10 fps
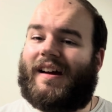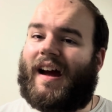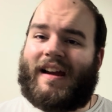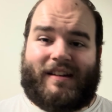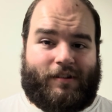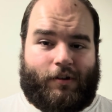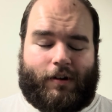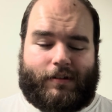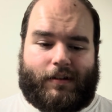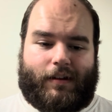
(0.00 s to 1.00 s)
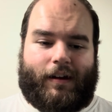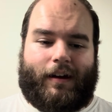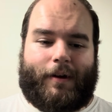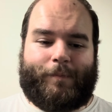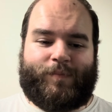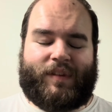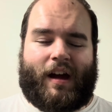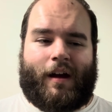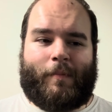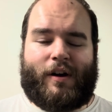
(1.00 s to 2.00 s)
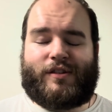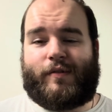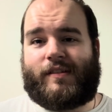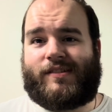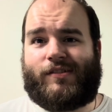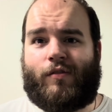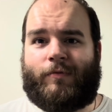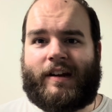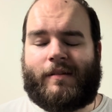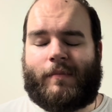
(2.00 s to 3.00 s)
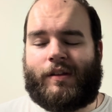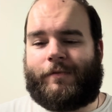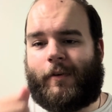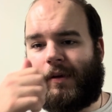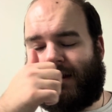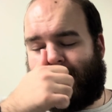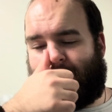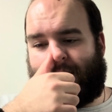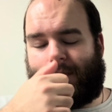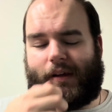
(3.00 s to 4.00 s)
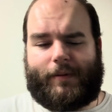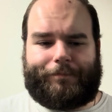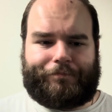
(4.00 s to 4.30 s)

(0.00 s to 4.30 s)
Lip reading: I did not. March was a slow reading month for me a little bit.